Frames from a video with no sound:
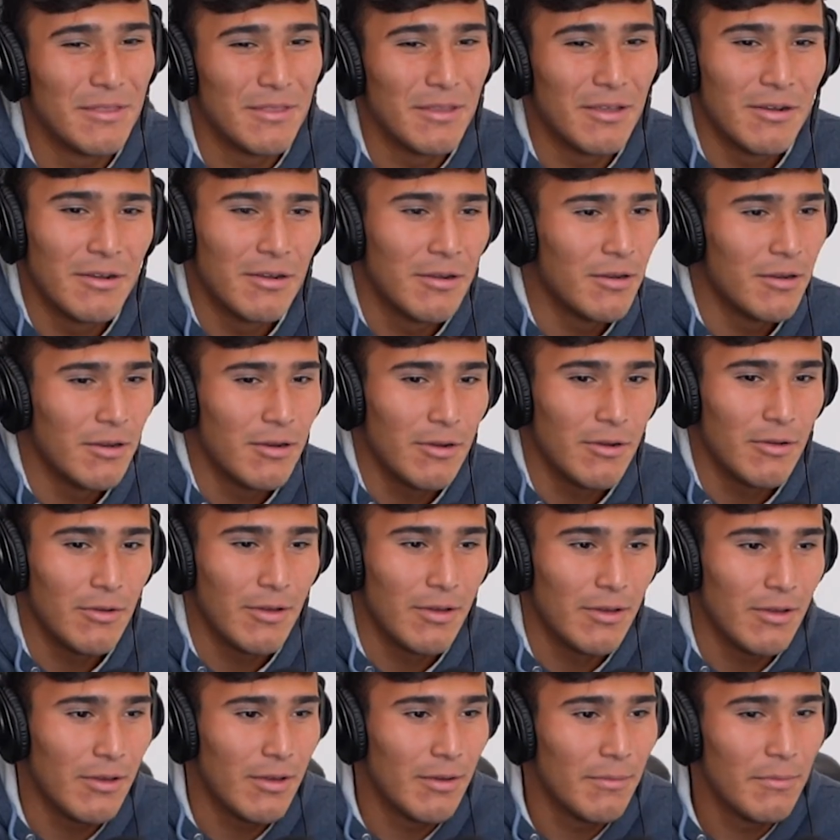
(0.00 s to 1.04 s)

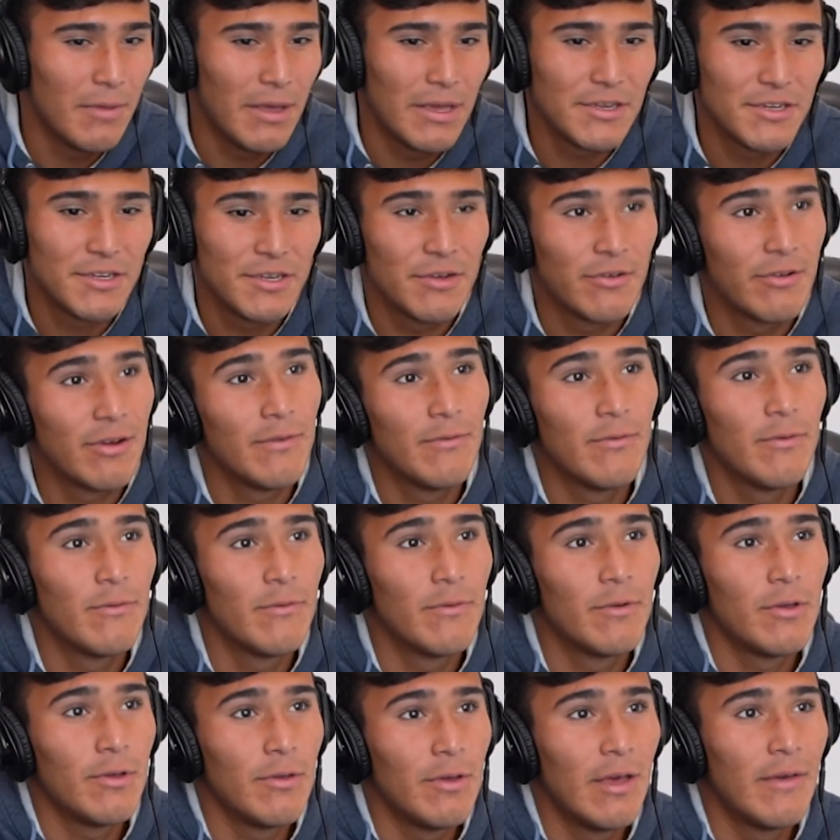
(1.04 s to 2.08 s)
No. I'm actually grateful
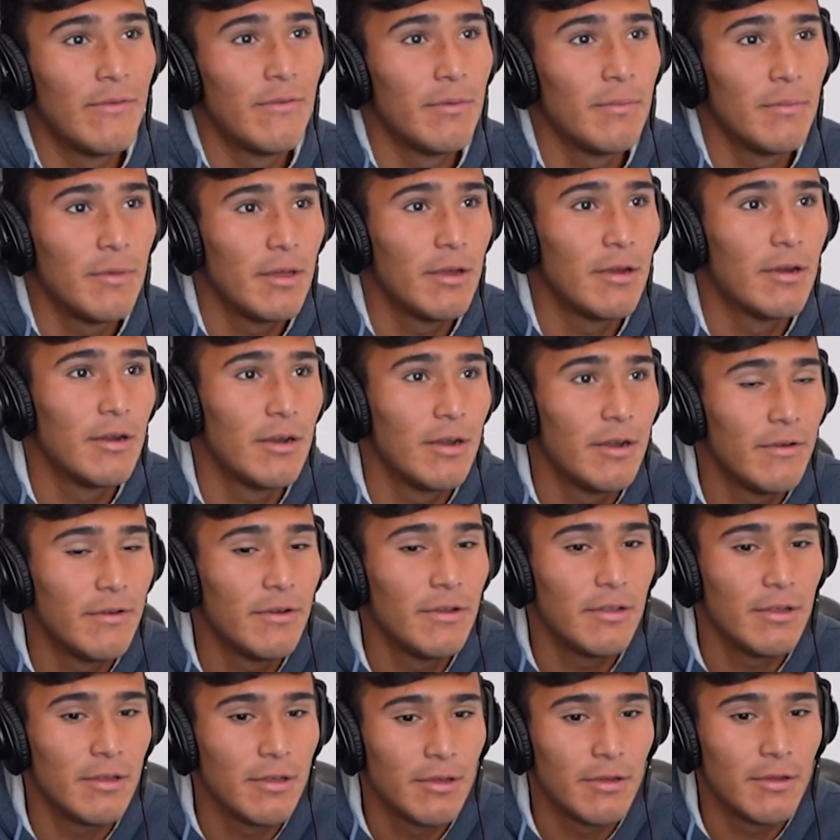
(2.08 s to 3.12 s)
for you having me here and
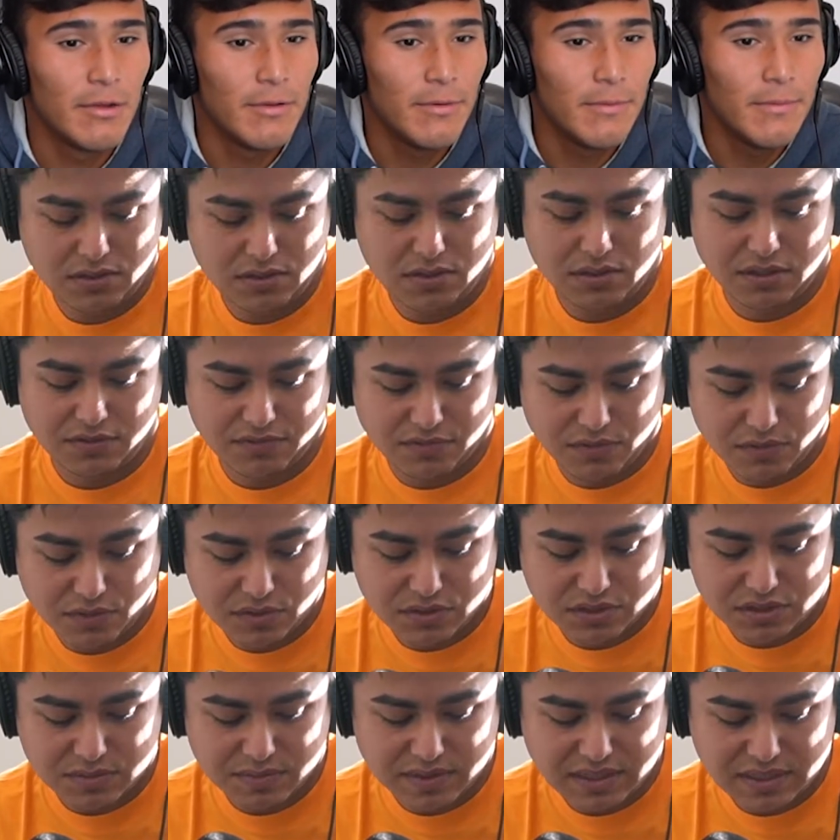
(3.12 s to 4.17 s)
everything, you know? Of
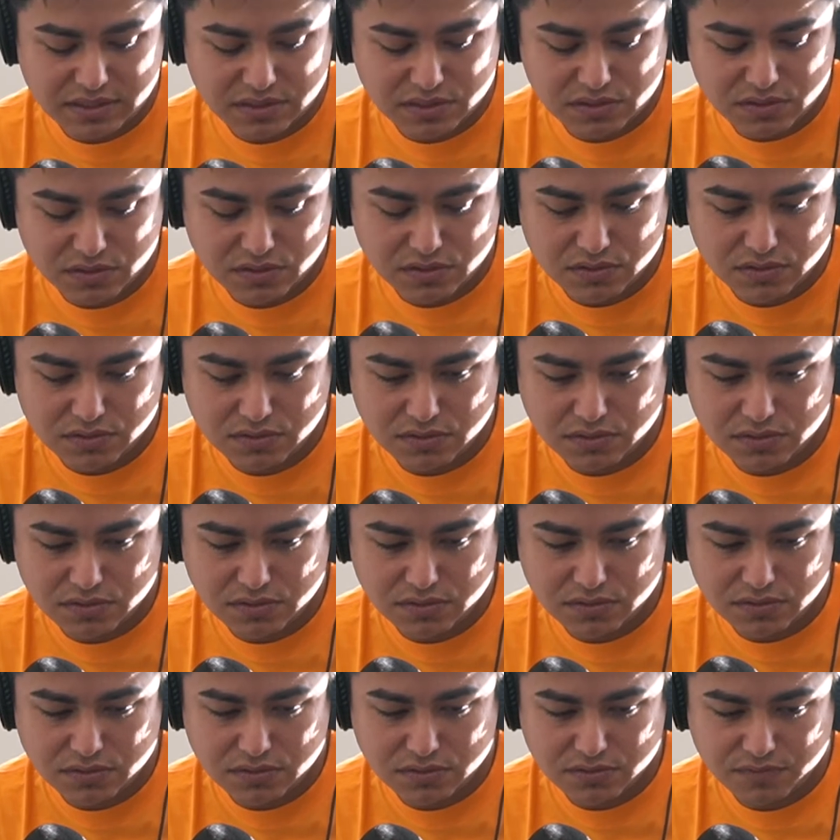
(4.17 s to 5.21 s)
course, man. So
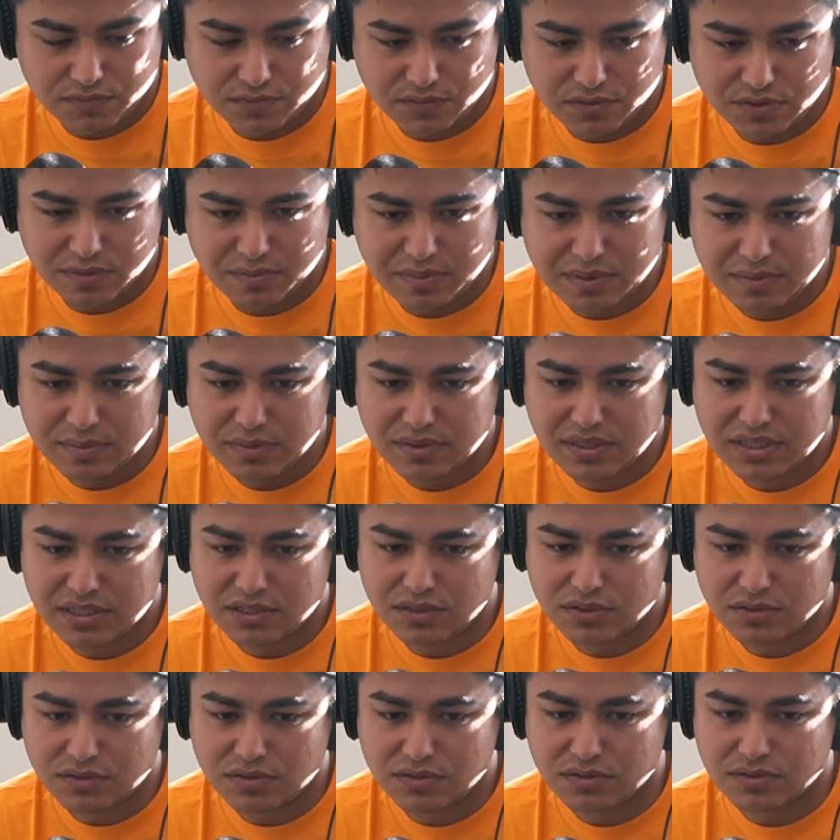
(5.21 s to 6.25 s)
for the people that
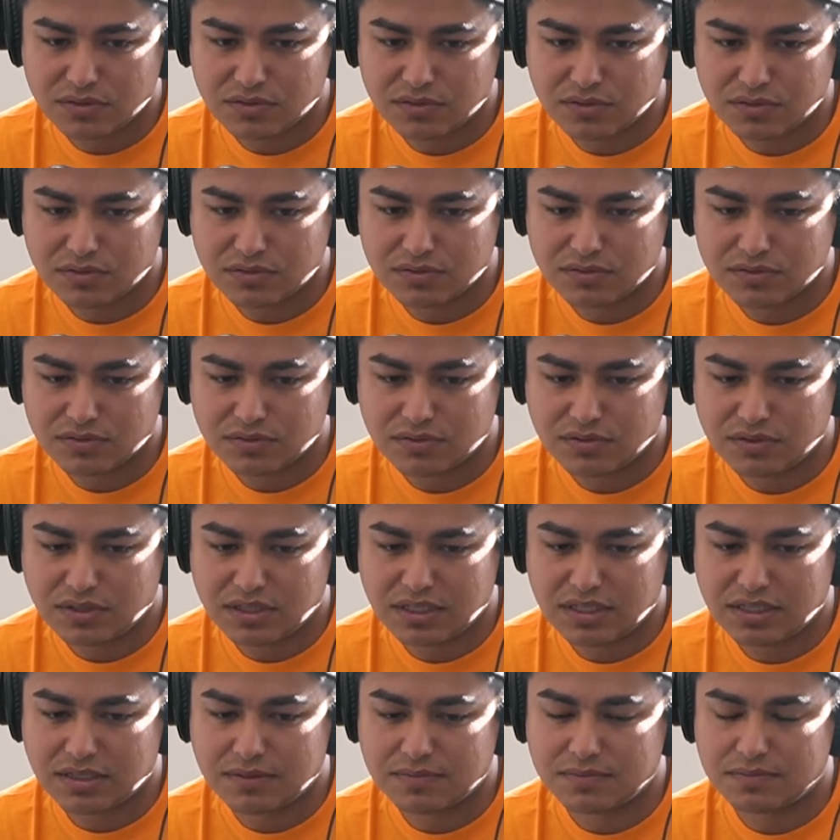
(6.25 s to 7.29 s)
don't know you,
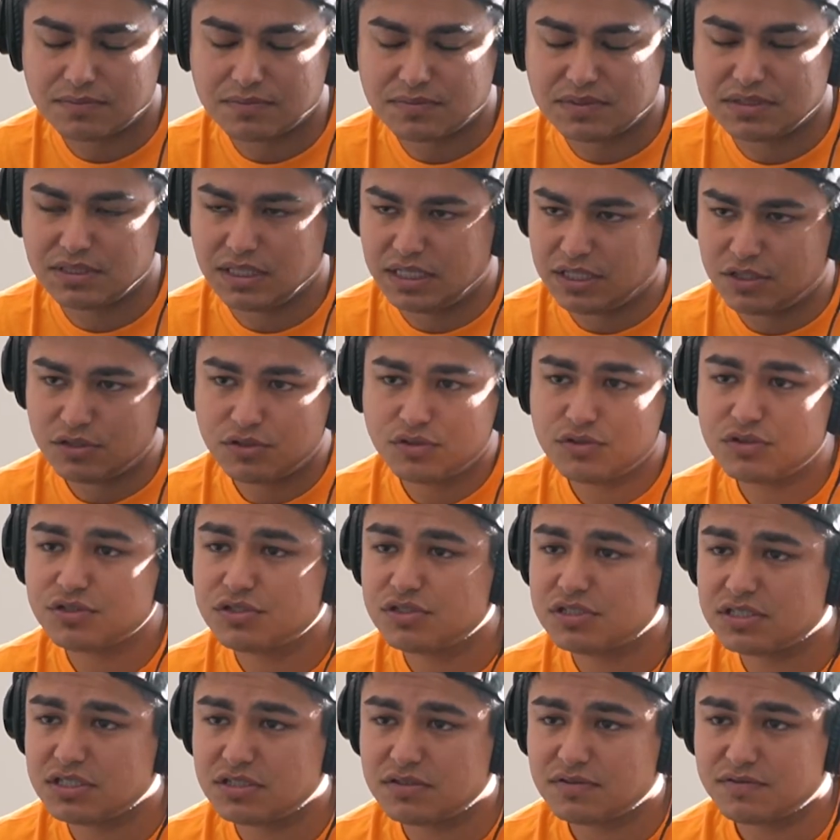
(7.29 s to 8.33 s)
introduce
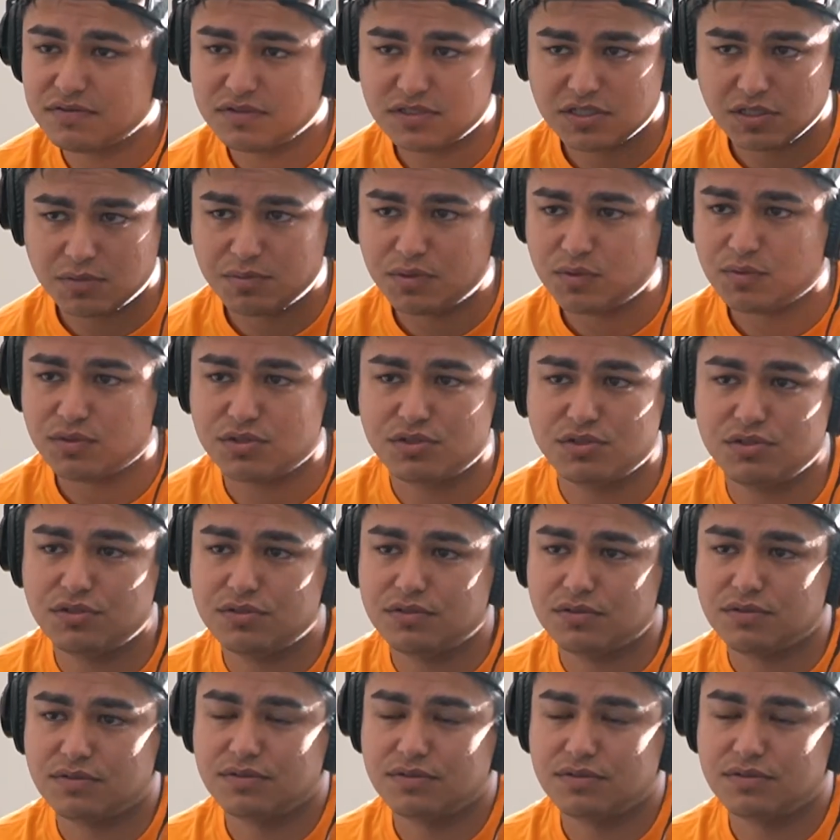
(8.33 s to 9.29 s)
yourself and tell me what you do.